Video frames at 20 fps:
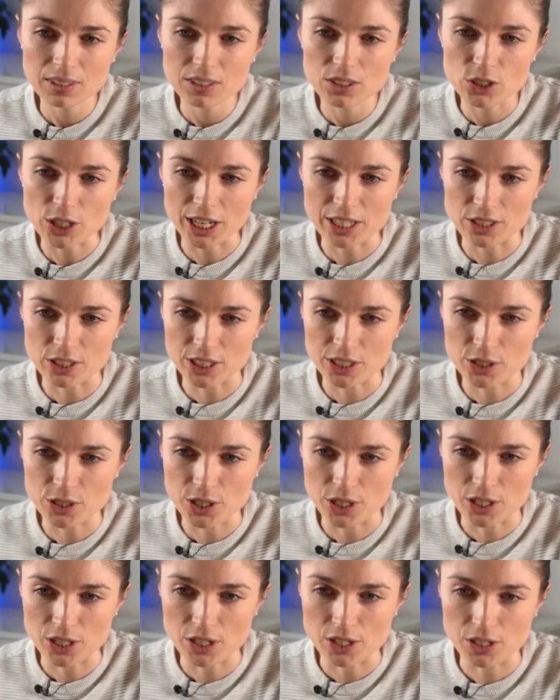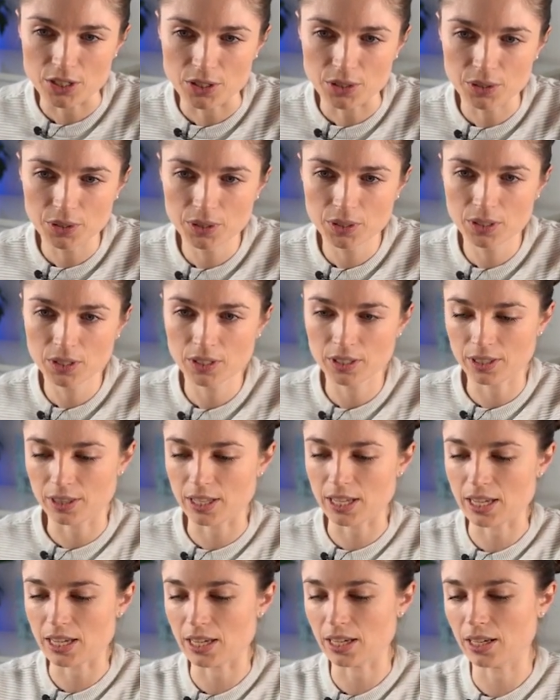change it to
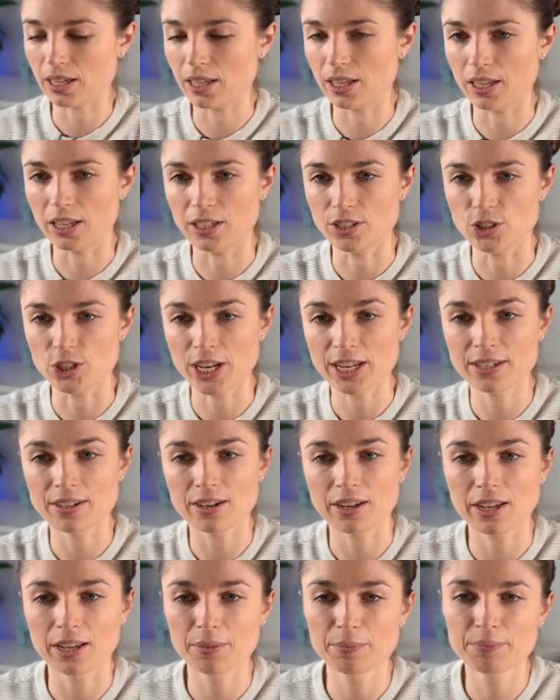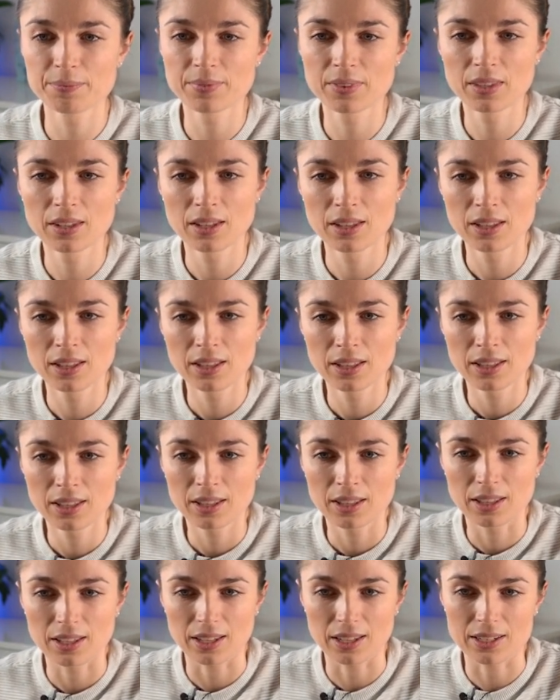the agenda,
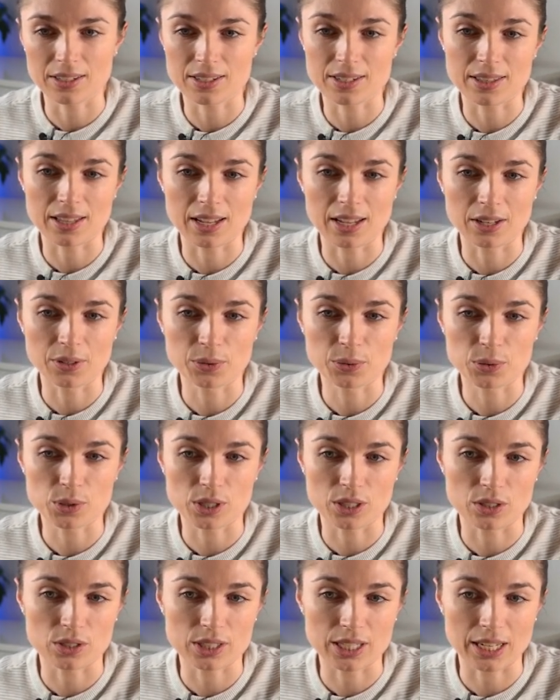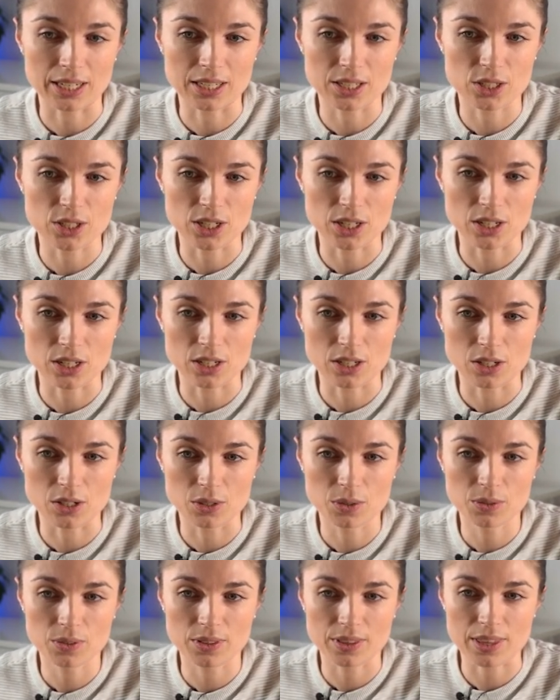and then also set it to
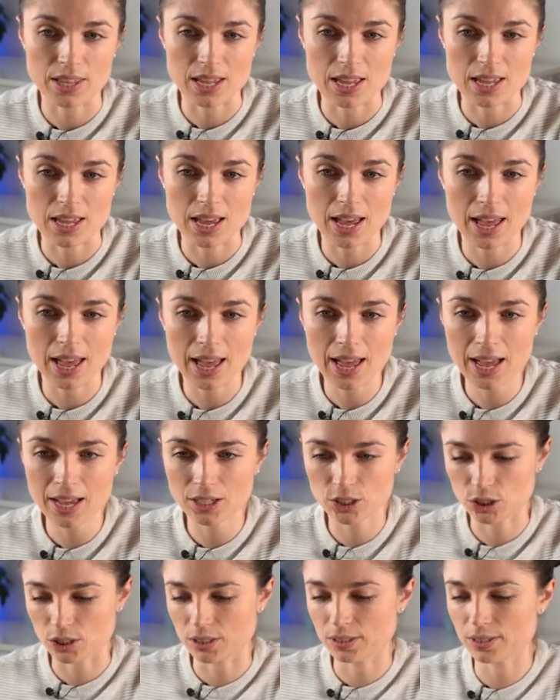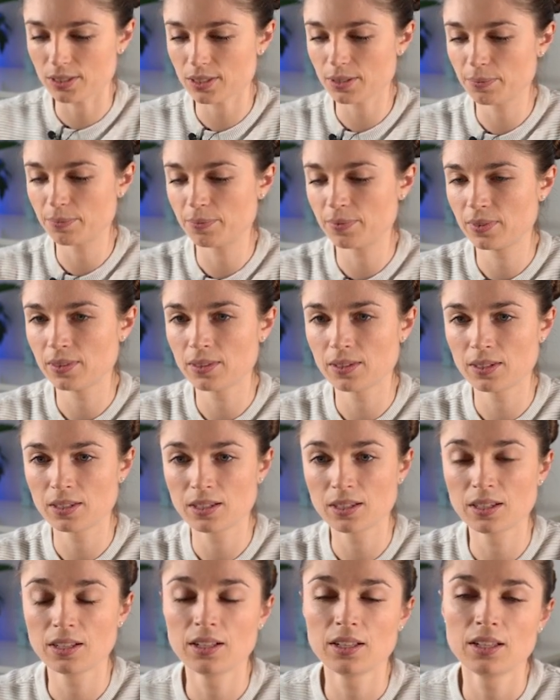the actions.
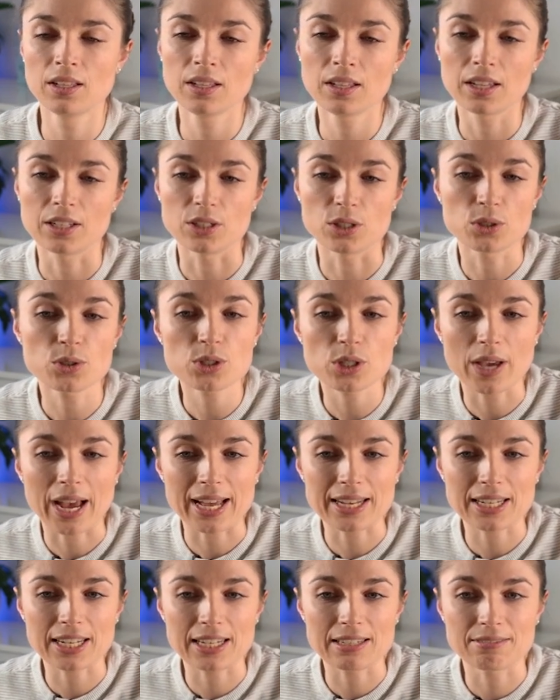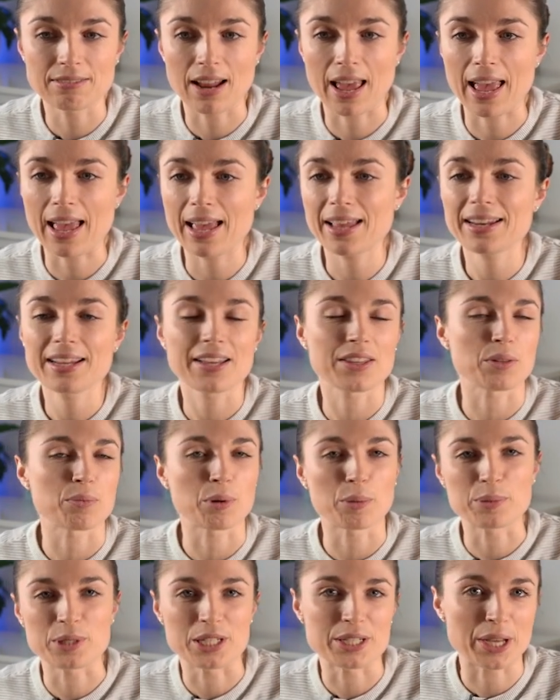You can also add in any other
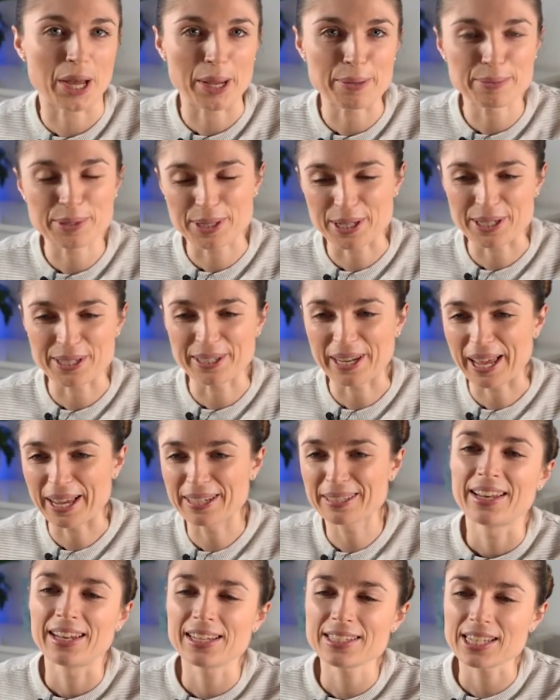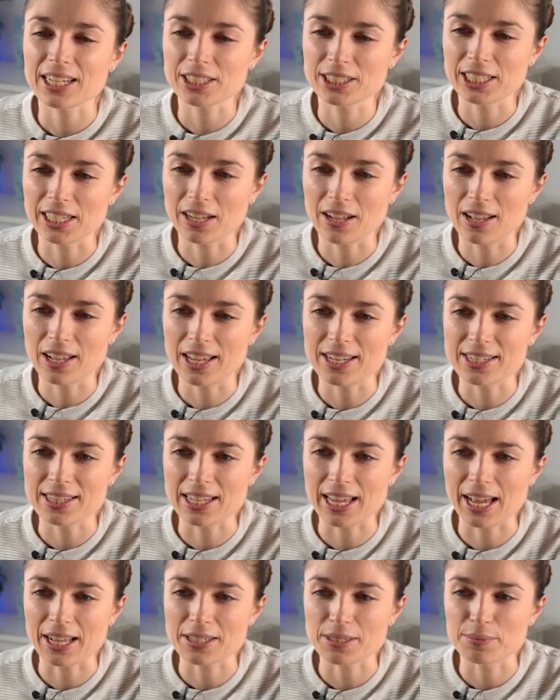property types that you like. Let's actually hide
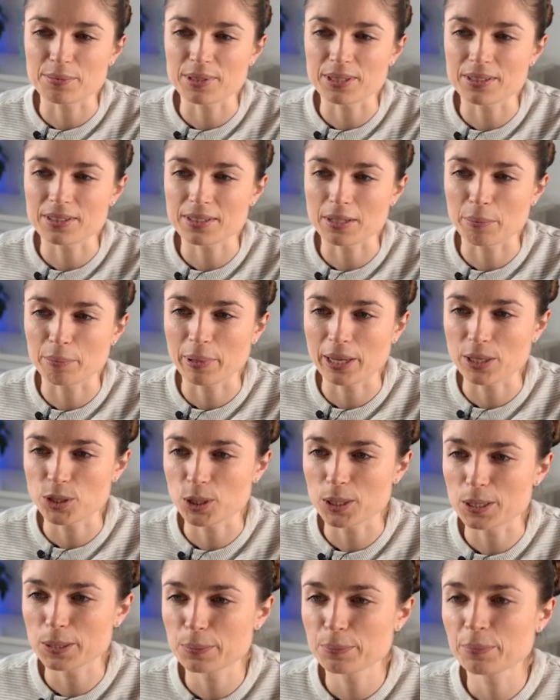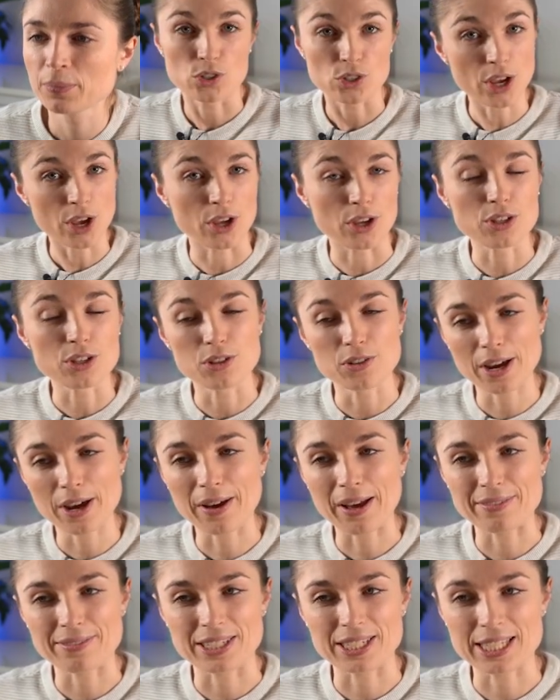the atoms and subpages. So you now
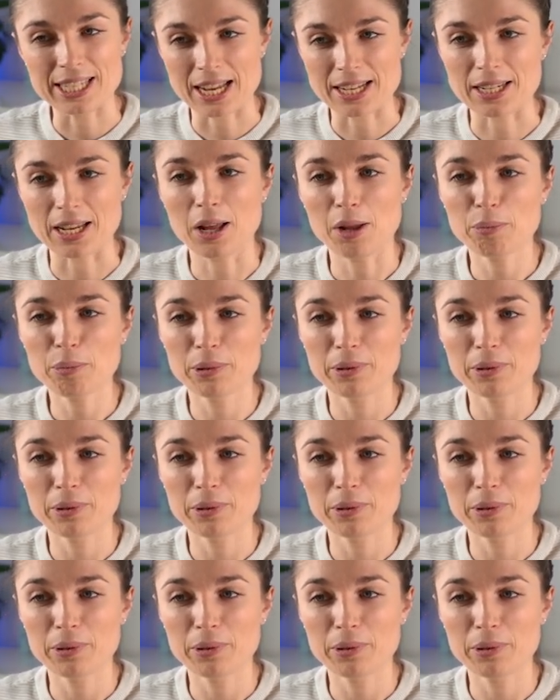have it set up